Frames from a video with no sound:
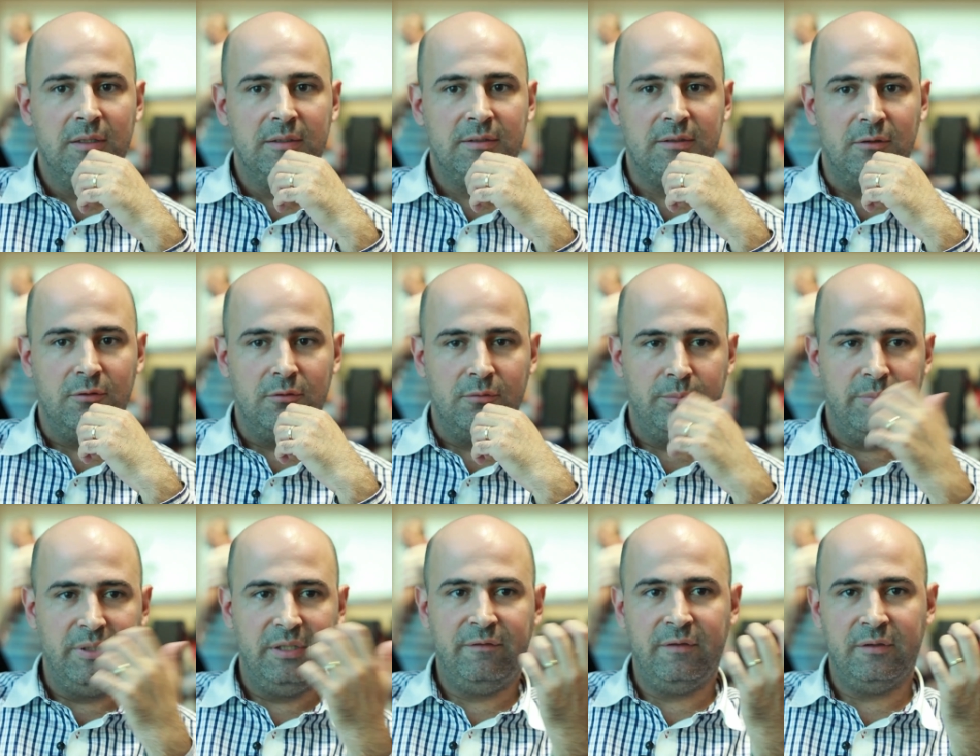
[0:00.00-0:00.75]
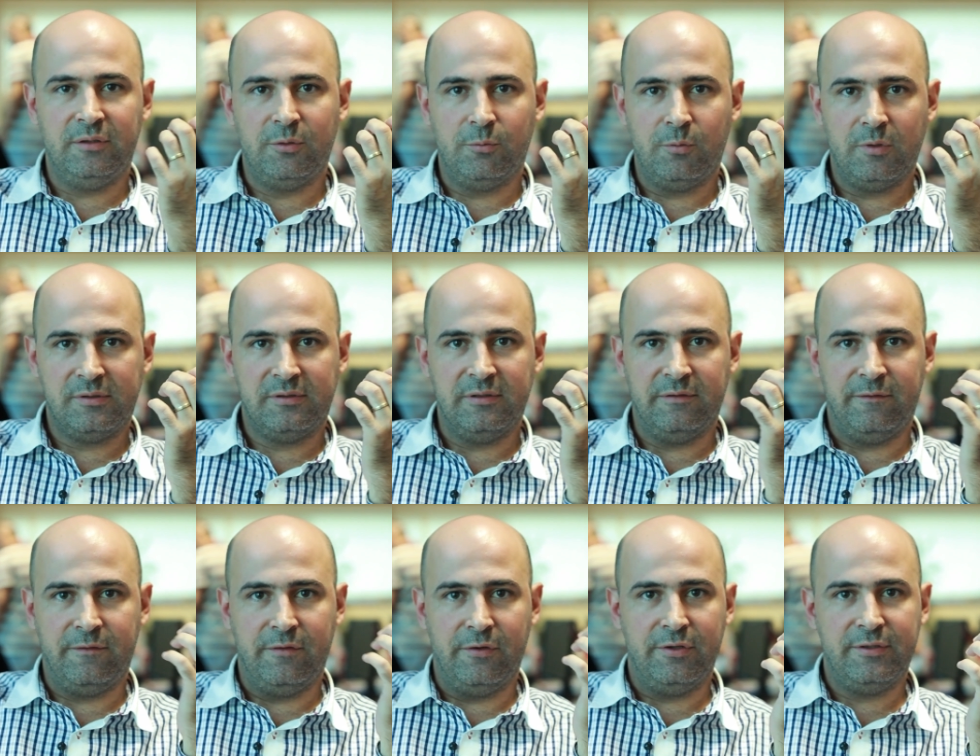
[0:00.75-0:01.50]
So Bitdefender was the
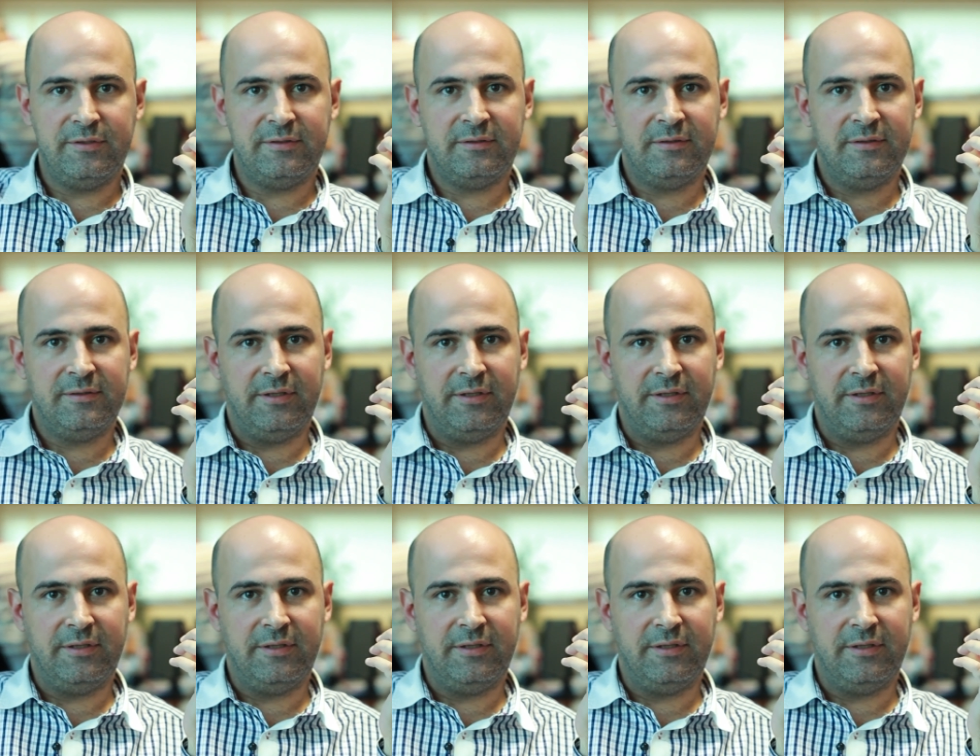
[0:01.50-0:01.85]
first